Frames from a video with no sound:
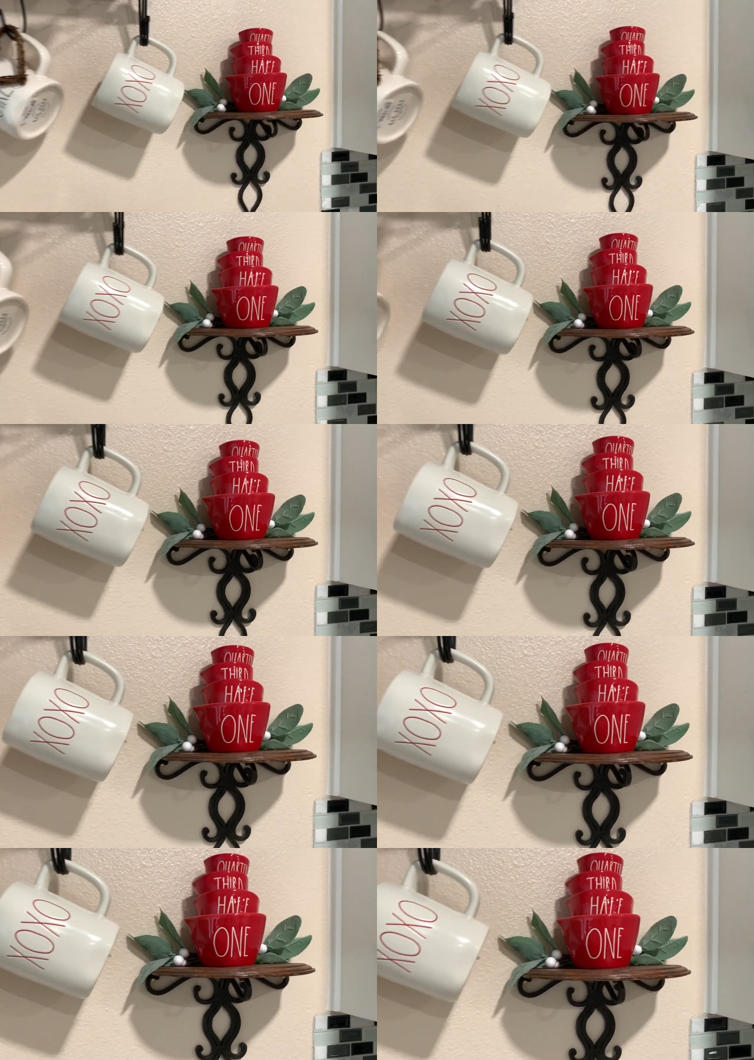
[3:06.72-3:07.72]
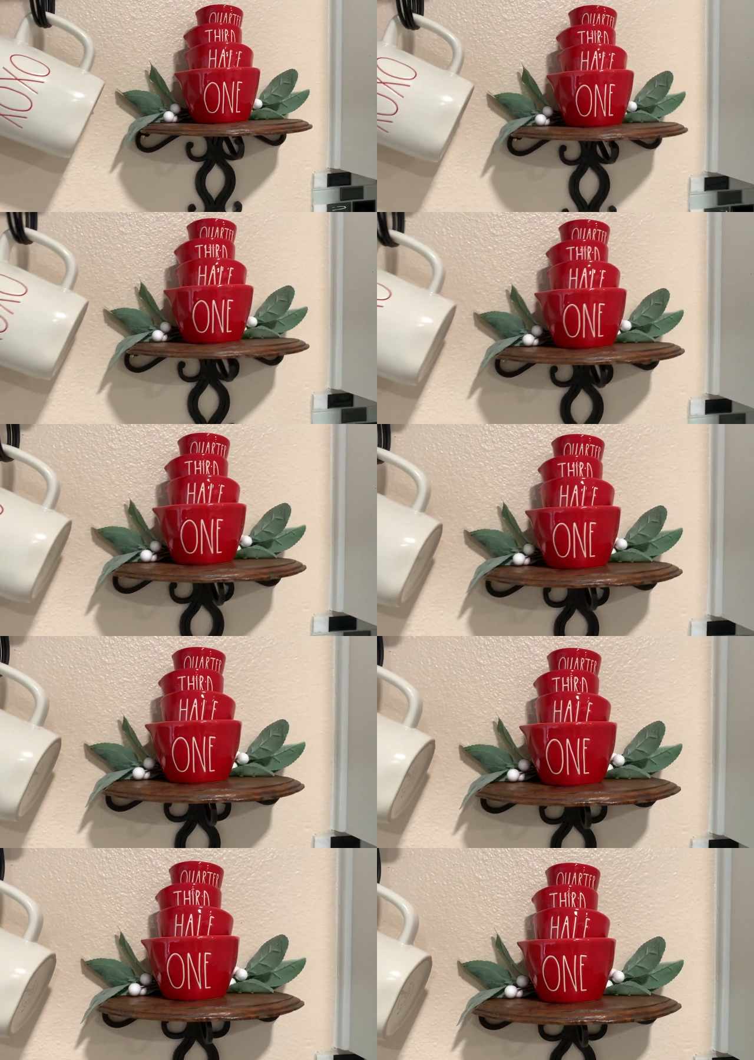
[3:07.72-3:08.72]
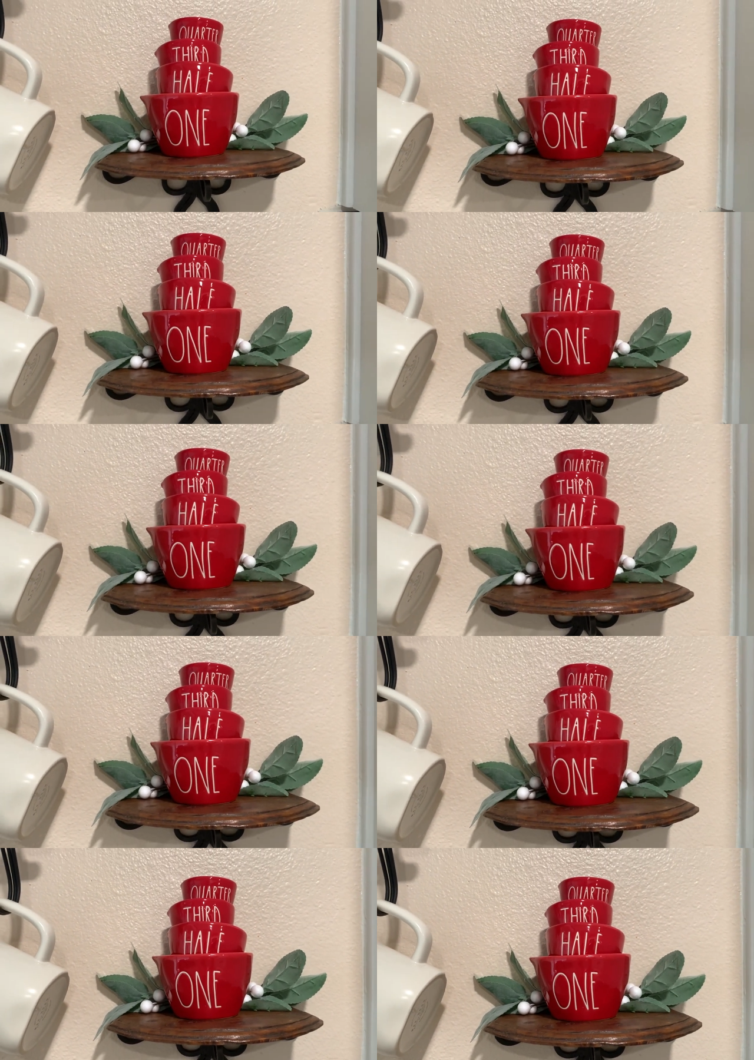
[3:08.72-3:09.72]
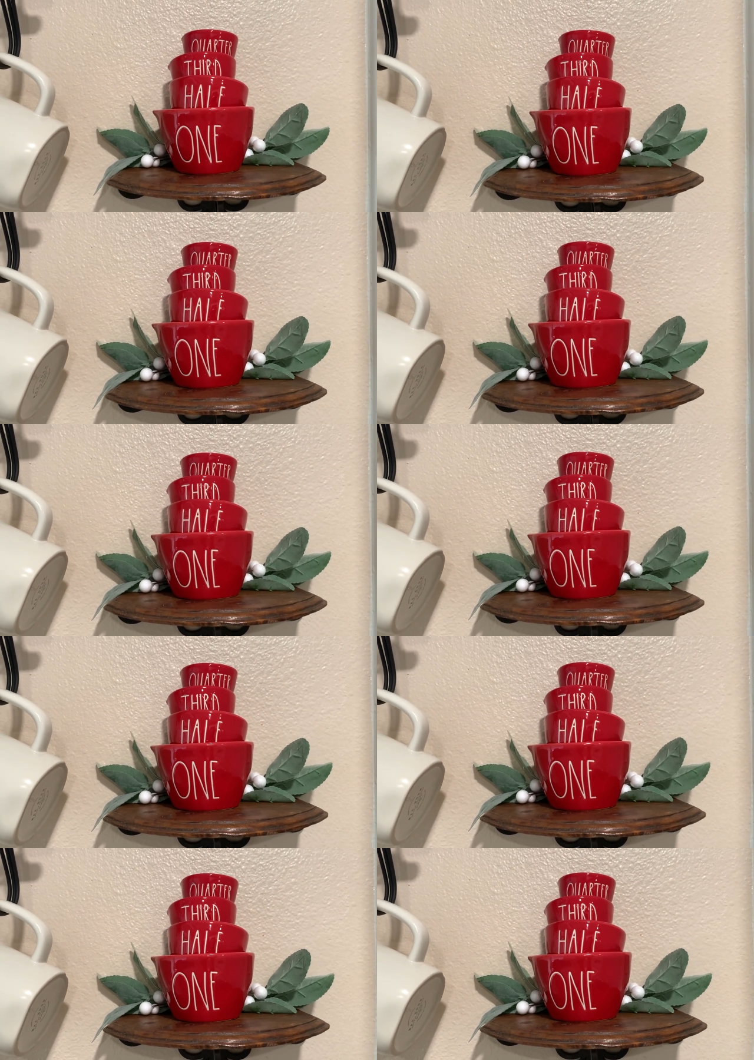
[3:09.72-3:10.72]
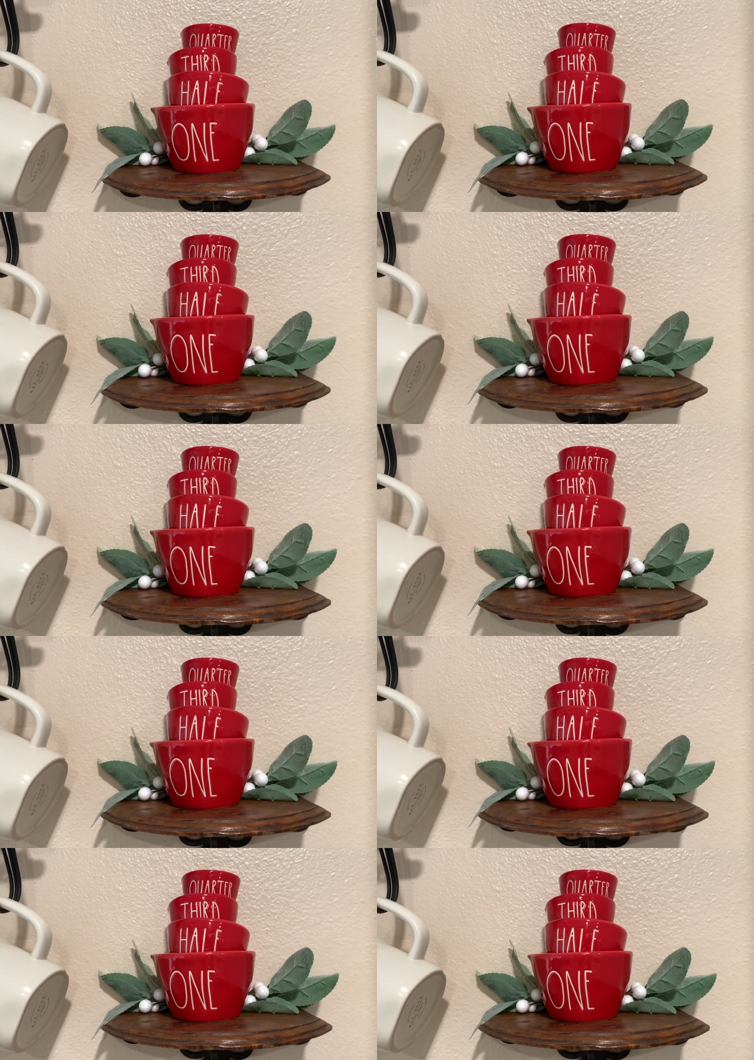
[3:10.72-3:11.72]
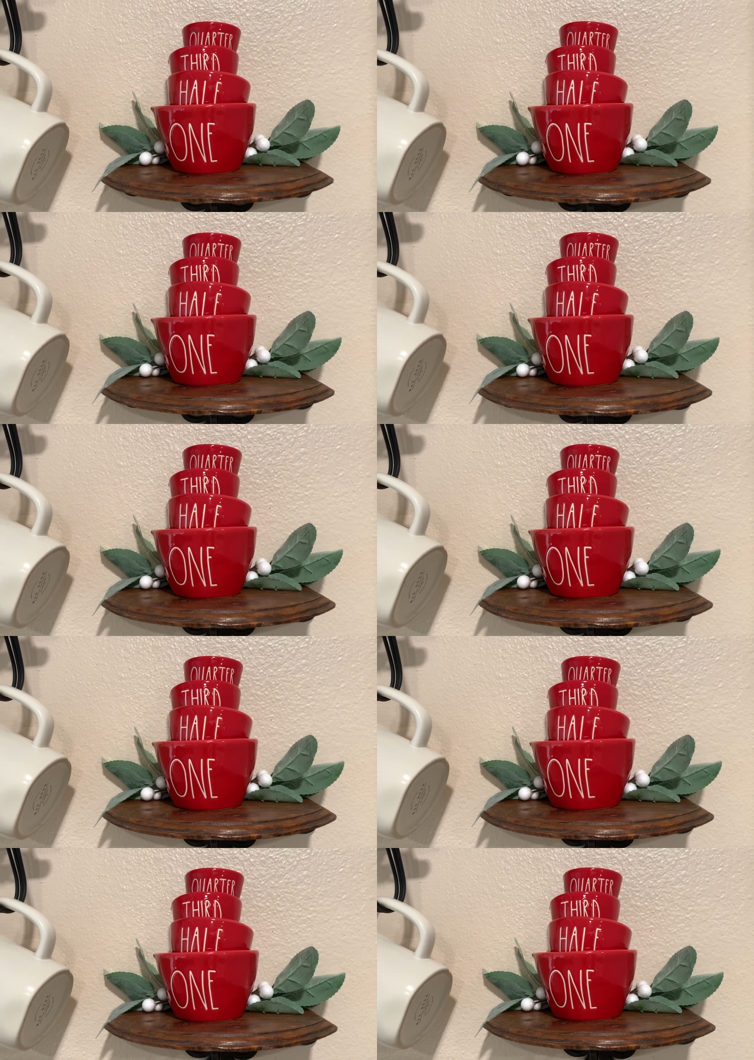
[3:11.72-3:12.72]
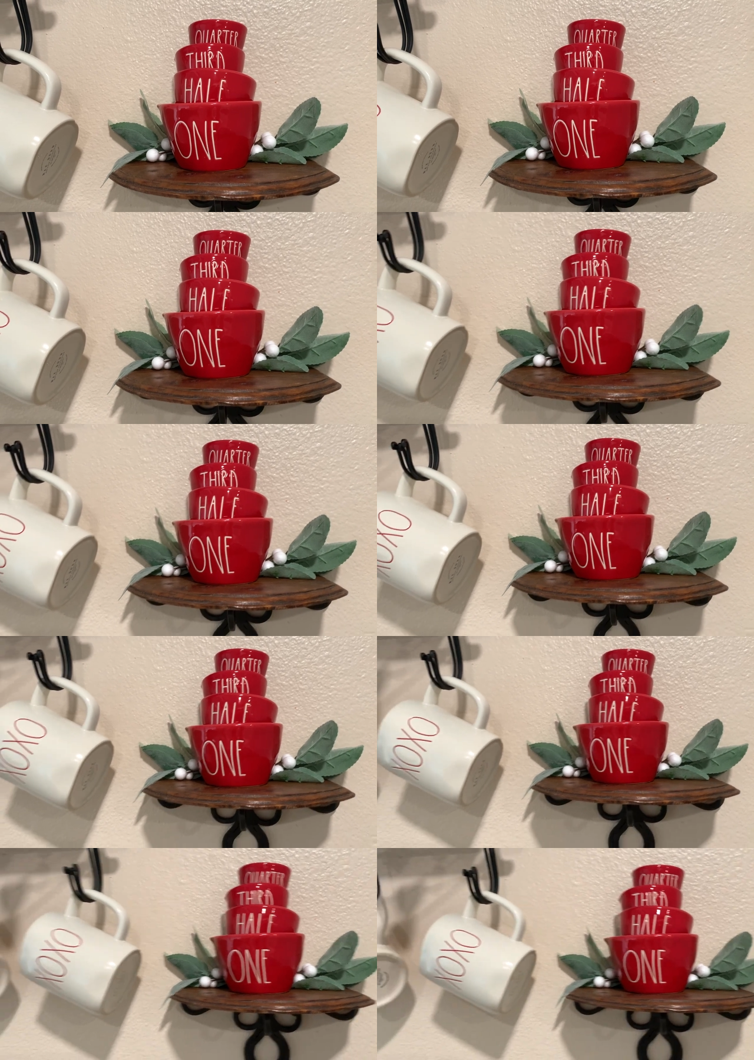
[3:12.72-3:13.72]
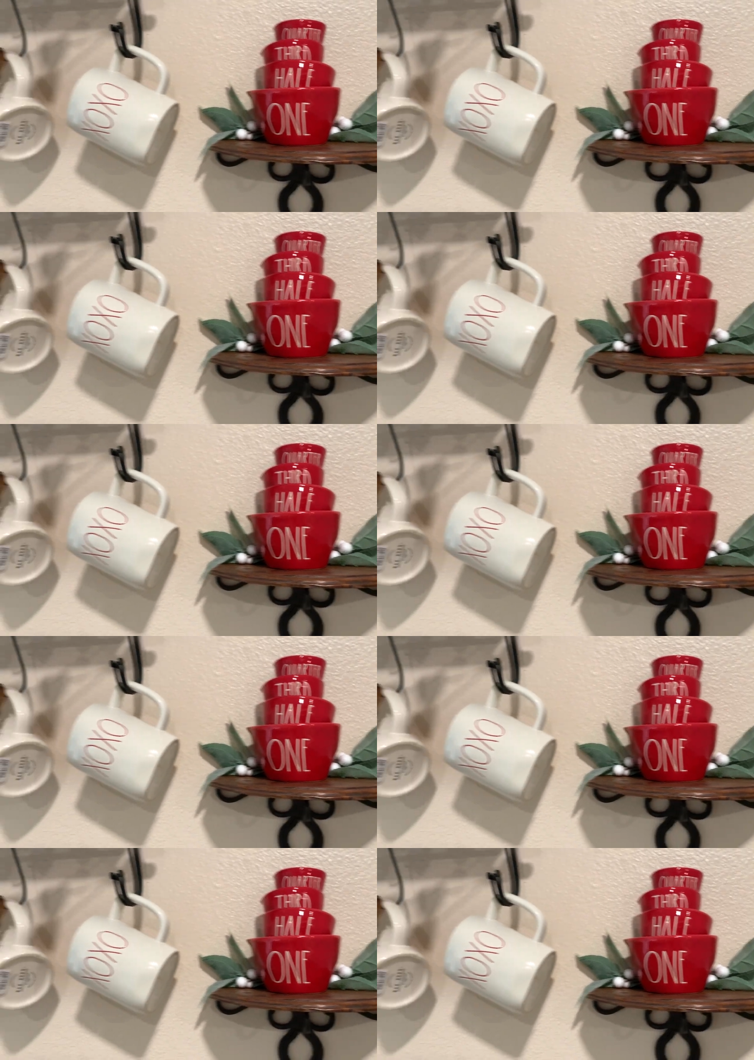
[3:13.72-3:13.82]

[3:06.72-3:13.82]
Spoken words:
(no speaker visible)